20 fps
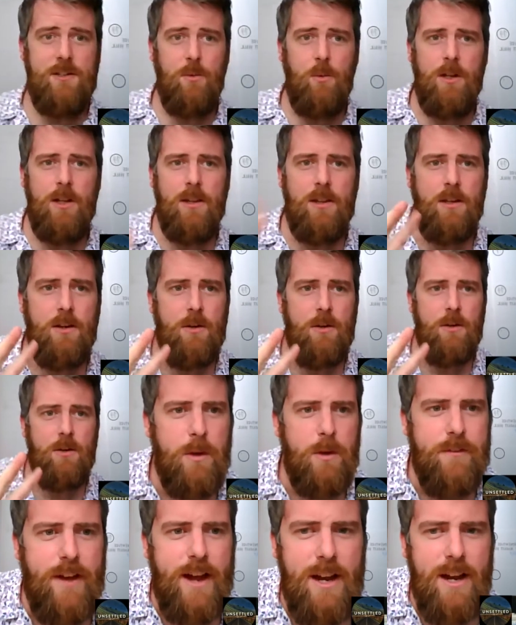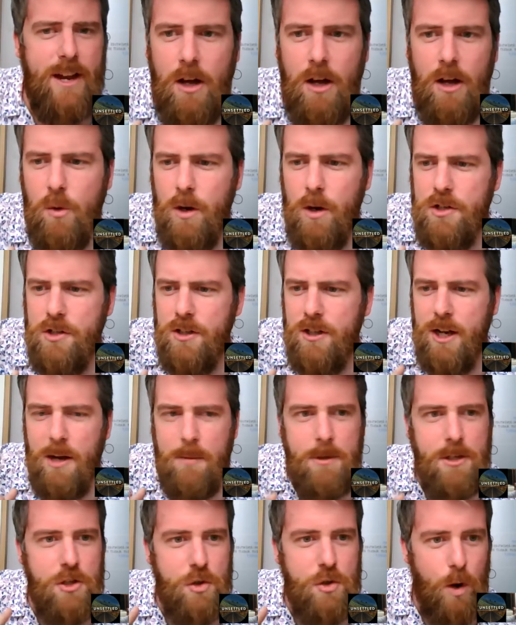we've had a question come
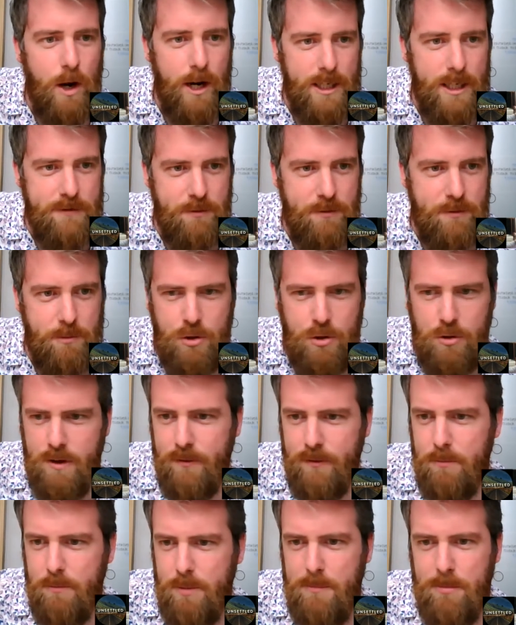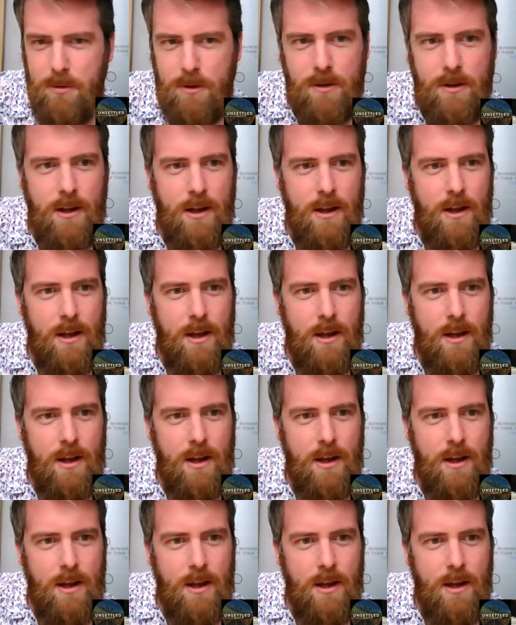in twice from 2 different people.